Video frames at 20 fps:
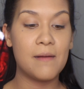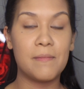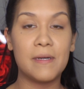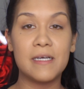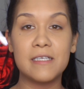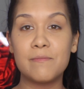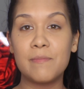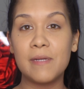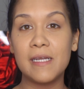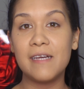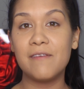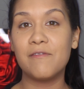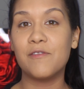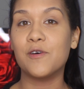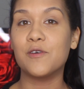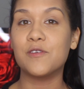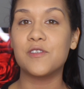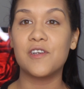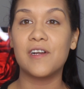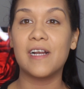best believe
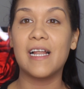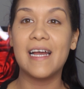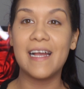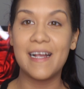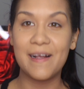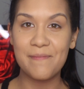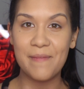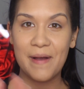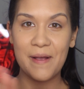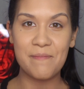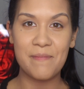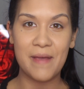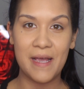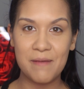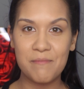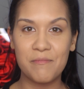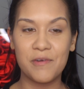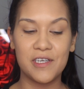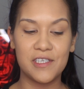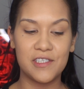those are like my
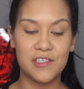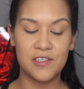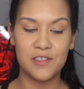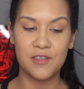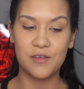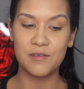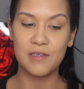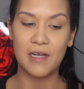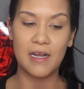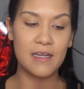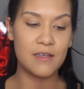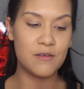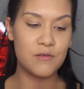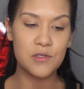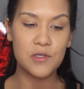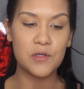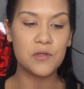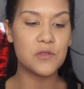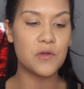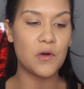main brushes. I
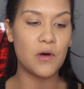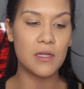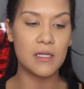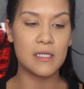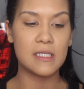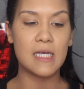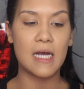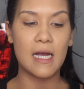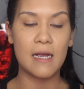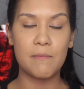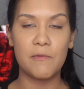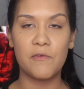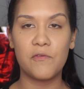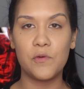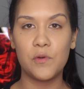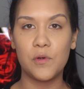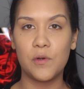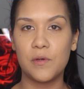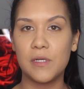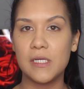use those all the time.
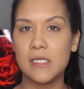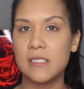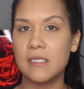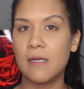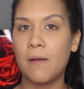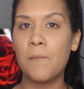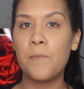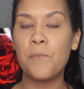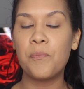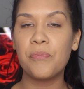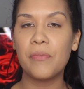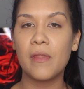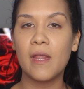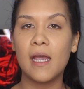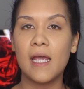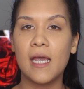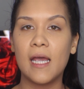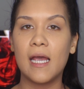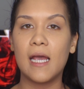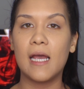If you notice
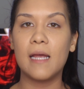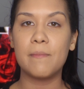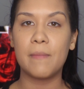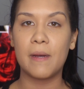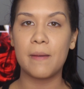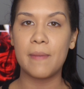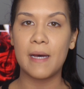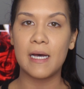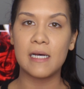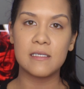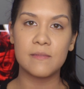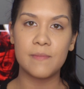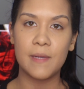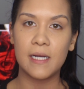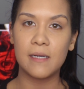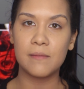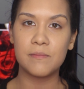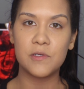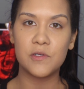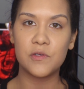in my past
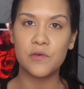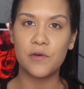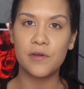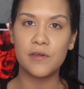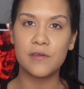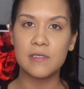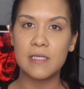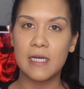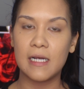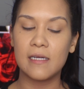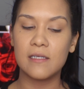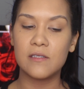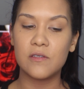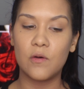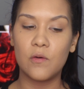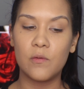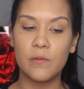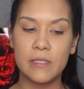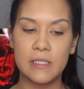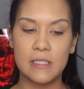makeup tutorials, like
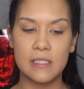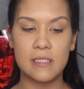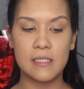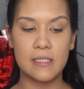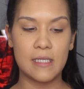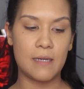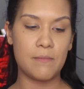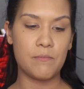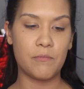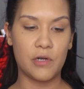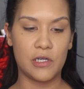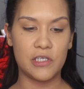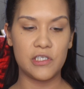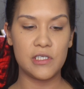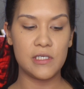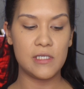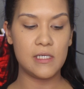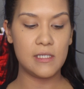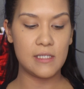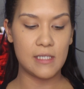it's always the same
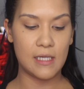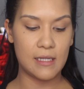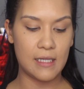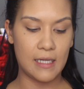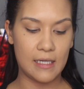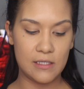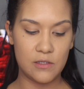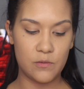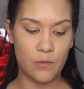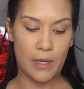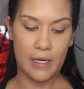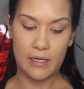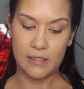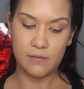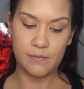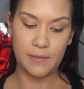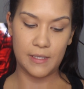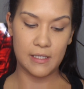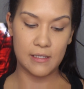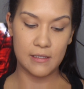brushes, and that's
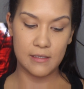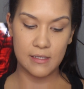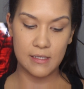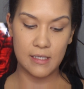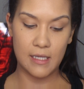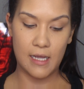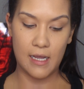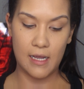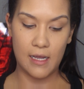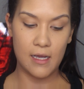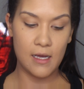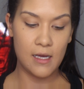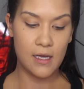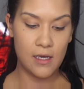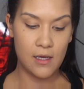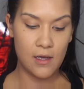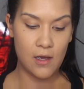why, because they